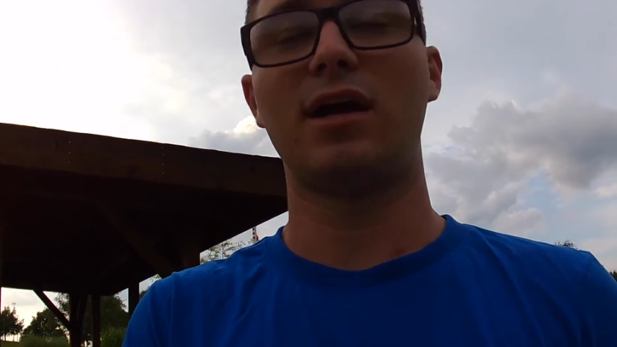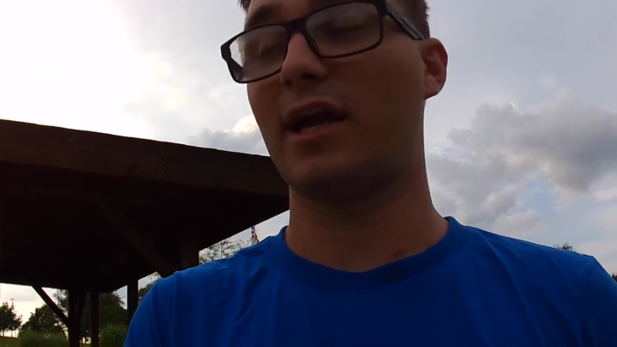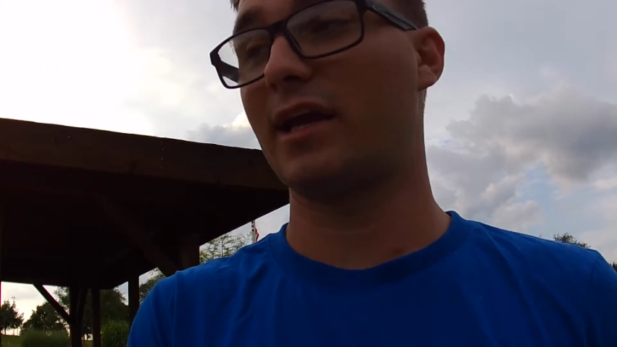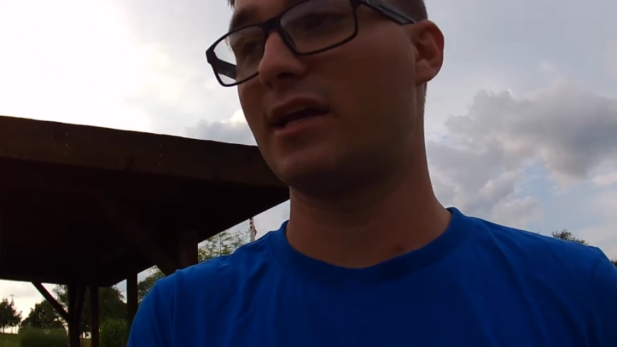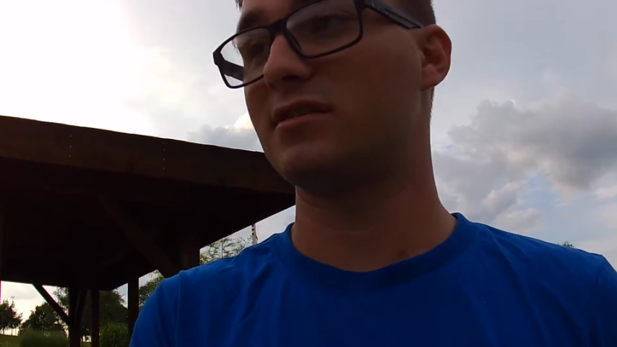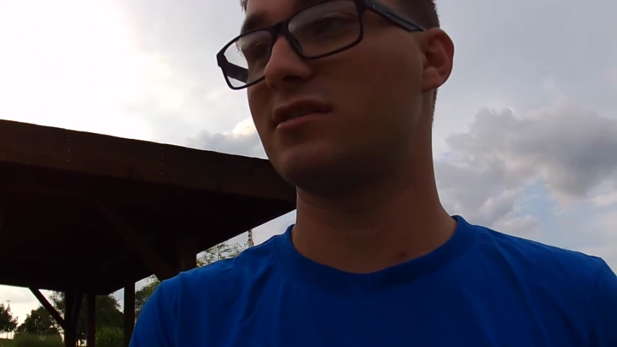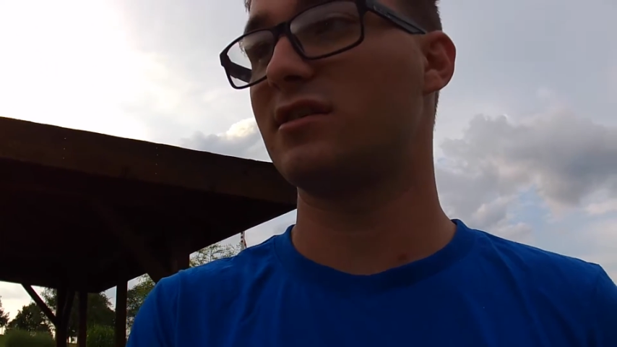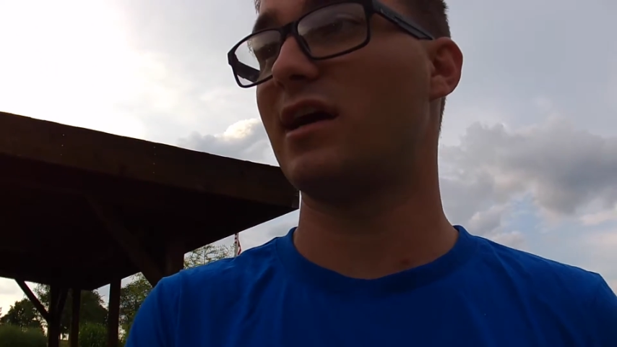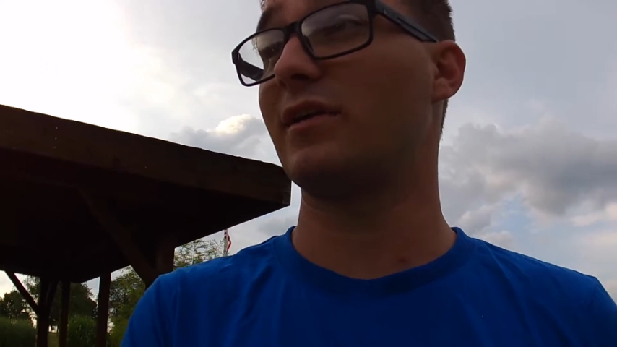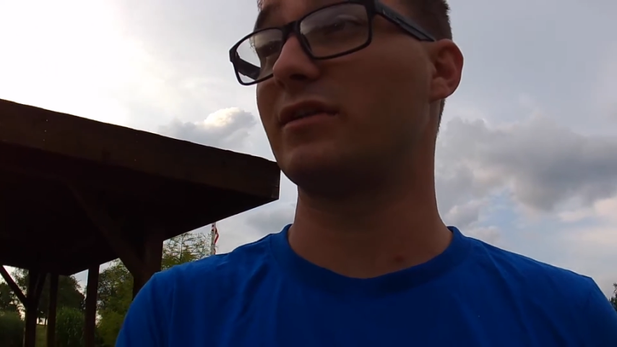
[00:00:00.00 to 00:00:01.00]
I catch
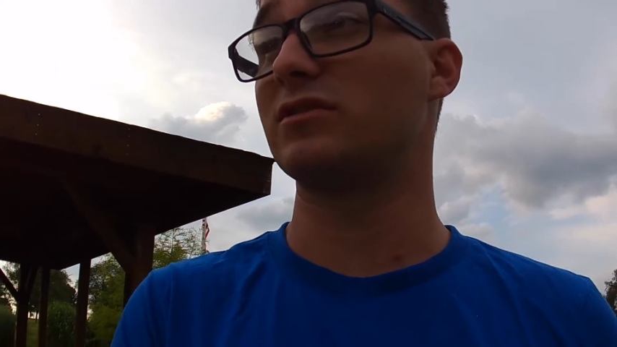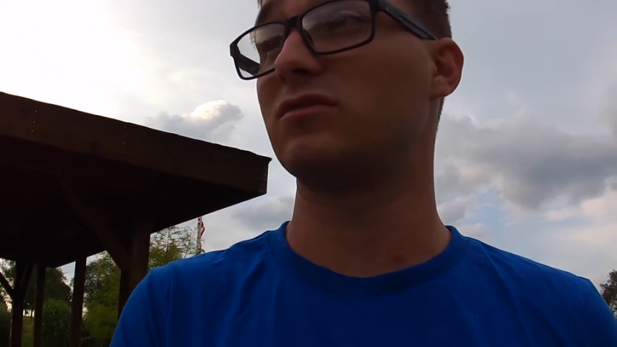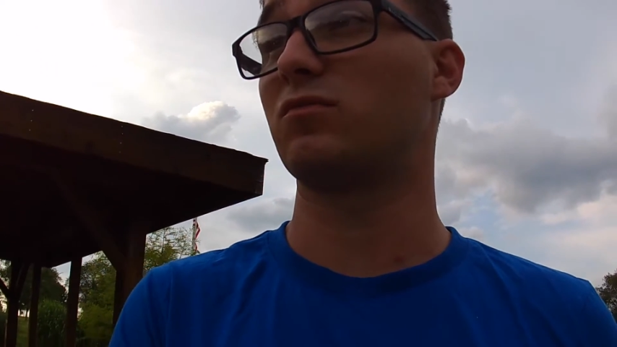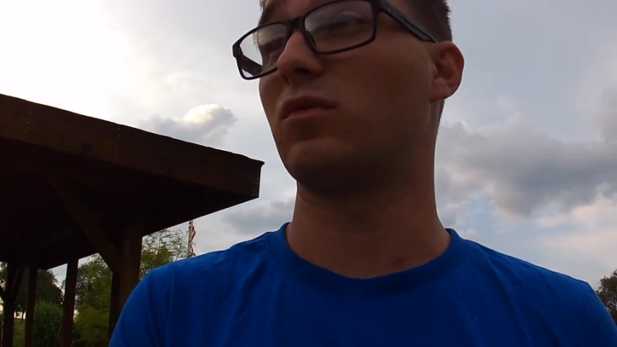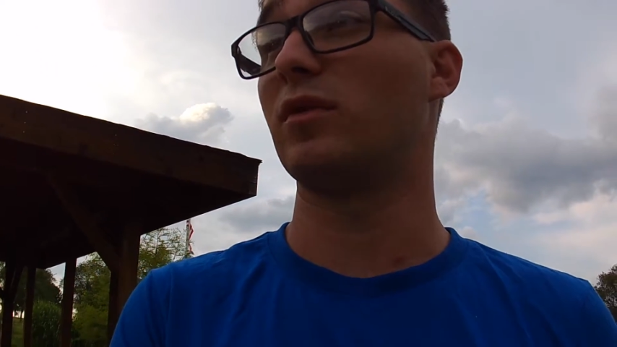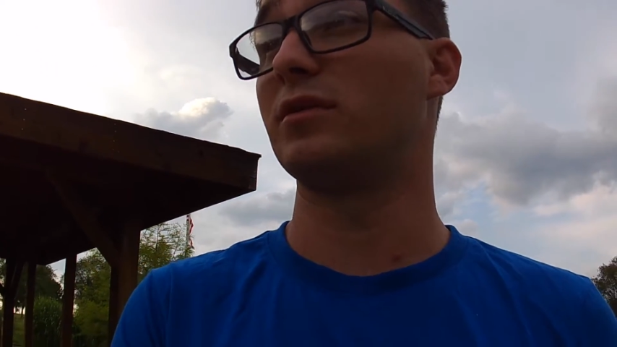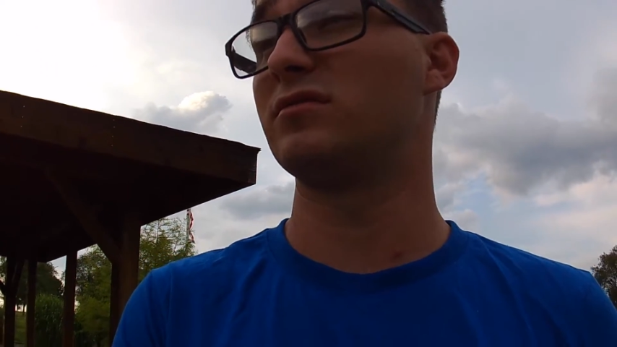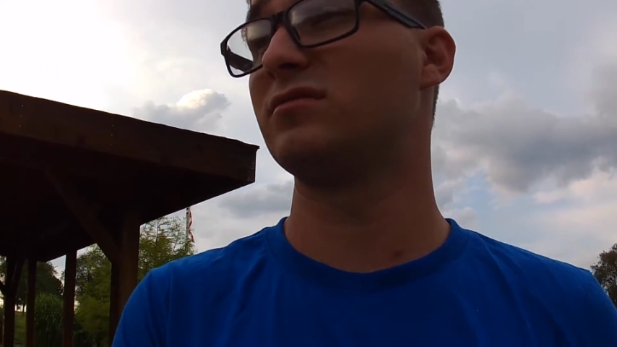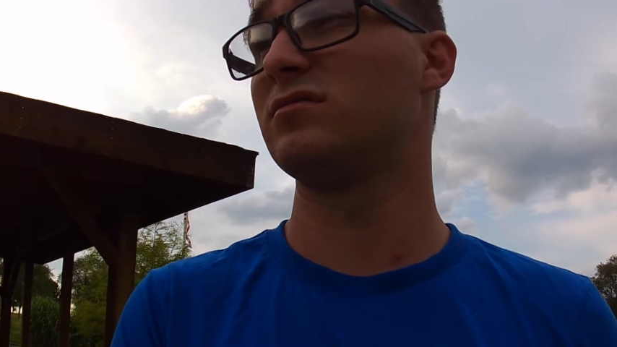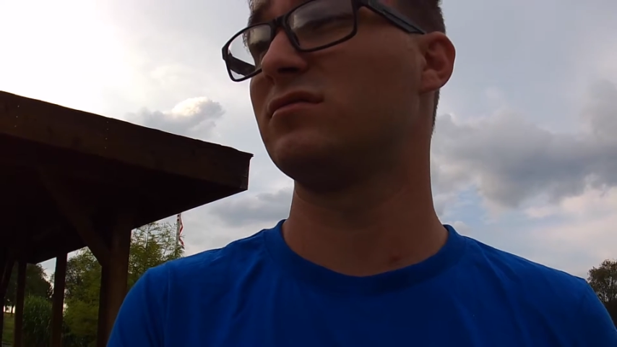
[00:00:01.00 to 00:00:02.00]
at least one
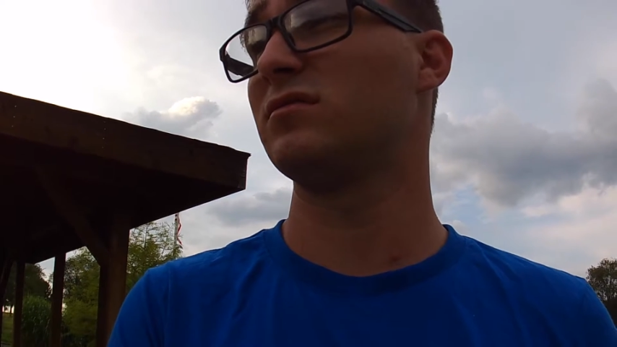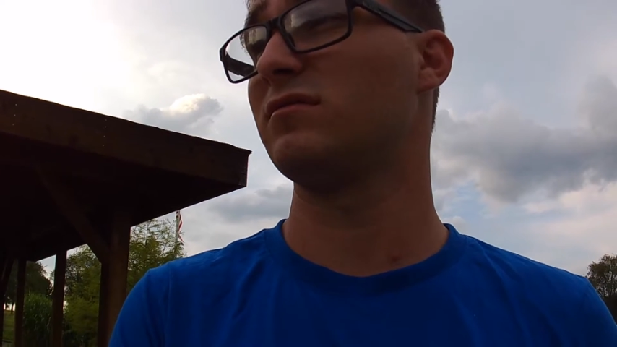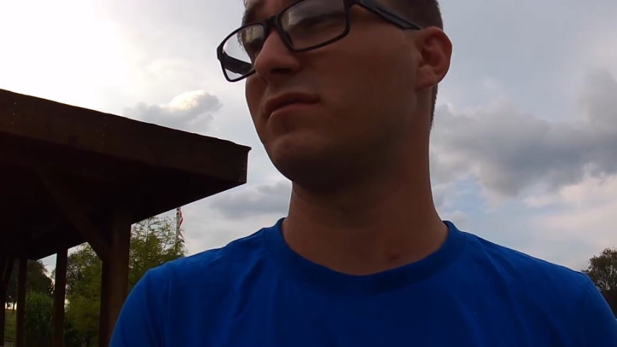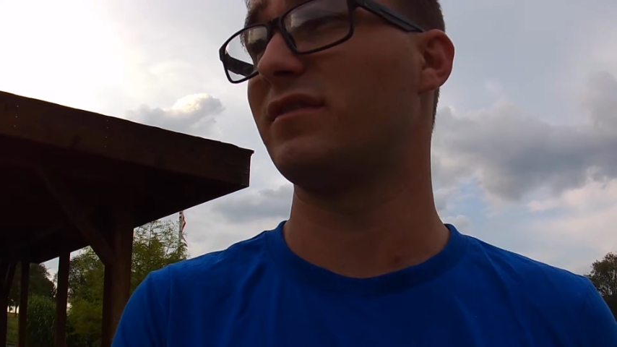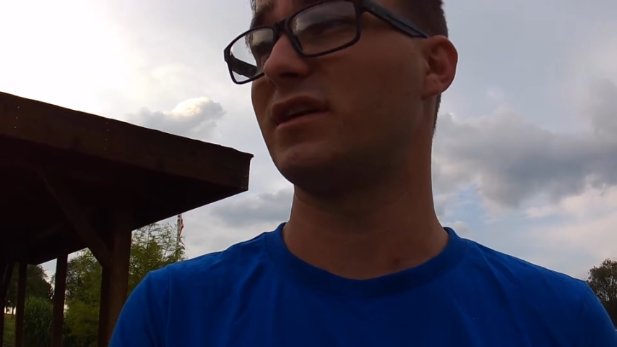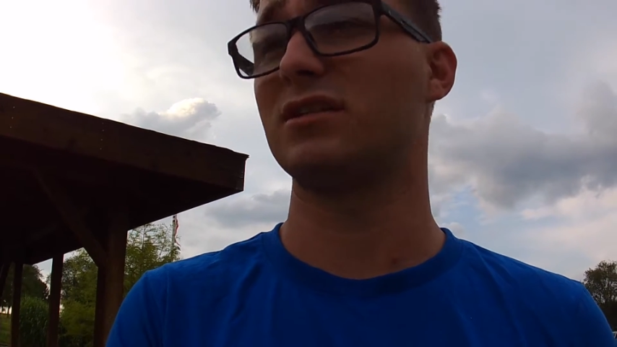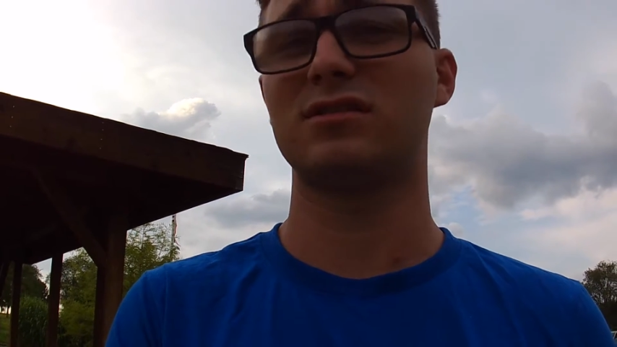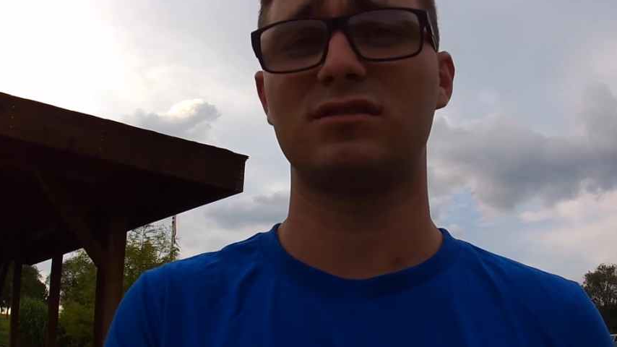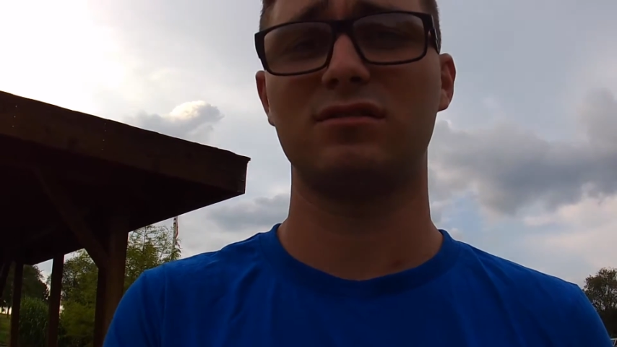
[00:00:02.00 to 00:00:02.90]
fish,